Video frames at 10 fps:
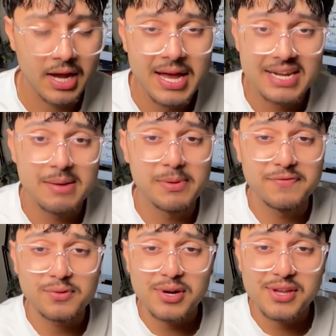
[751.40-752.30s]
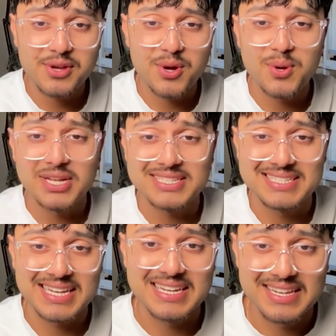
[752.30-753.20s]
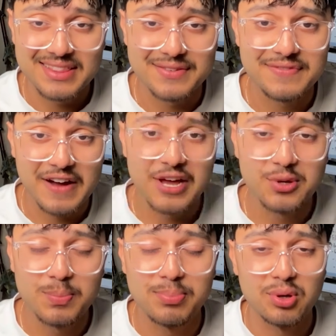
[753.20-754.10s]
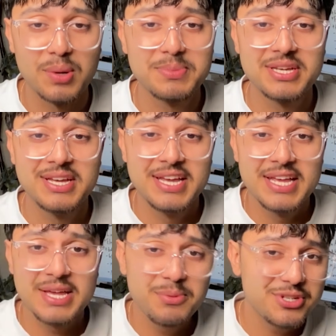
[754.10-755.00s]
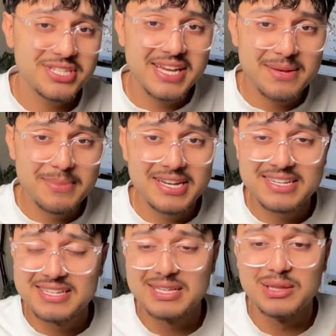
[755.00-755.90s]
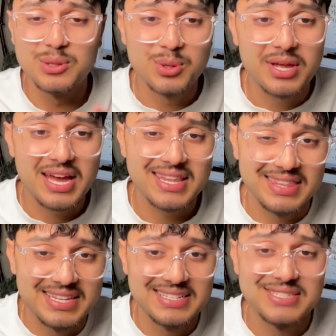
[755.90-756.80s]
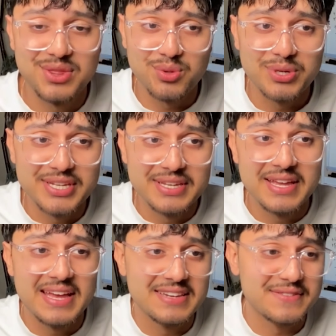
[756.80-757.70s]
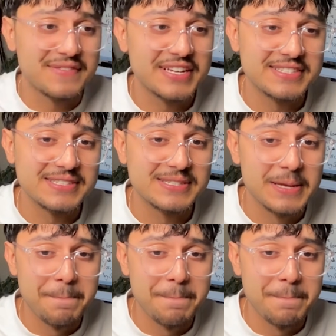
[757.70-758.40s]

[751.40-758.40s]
Now, before I go and send the final prompt, can we just take a minute to look at these three interfaces?